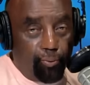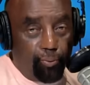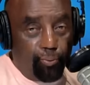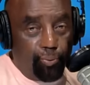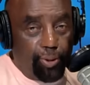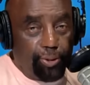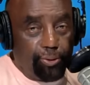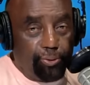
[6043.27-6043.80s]

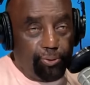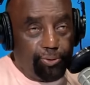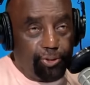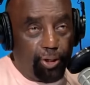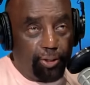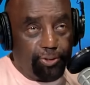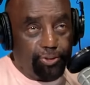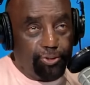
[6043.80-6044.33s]
When you
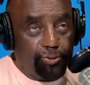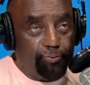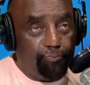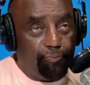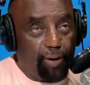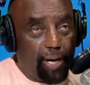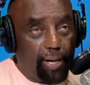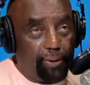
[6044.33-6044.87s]
talk to your
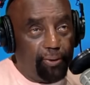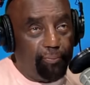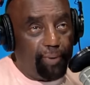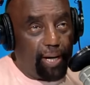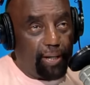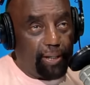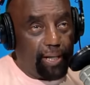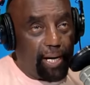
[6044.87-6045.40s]
father
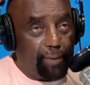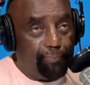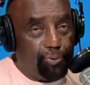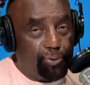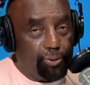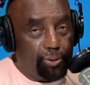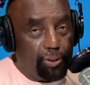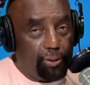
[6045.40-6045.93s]
about not
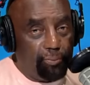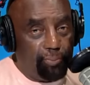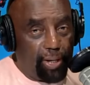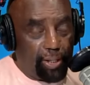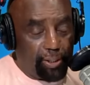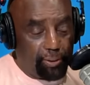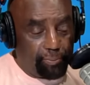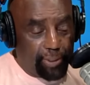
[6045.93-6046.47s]

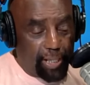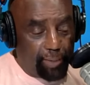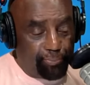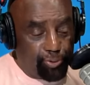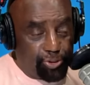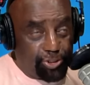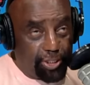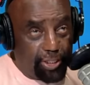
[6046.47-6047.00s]
by him
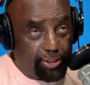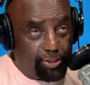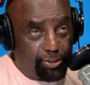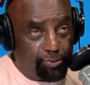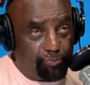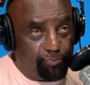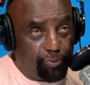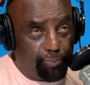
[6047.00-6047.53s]
not
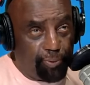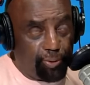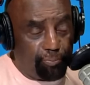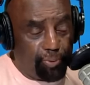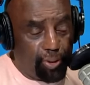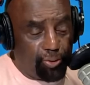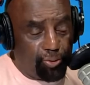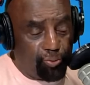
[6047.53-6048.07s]
protecting you from your
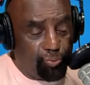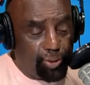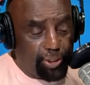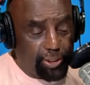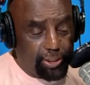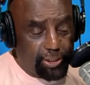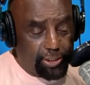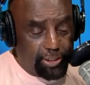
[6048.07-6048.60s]
mother, what
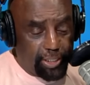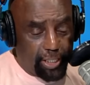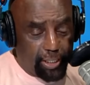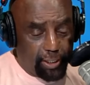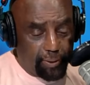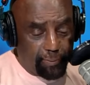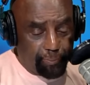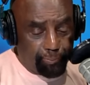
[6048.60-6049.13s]
did he say?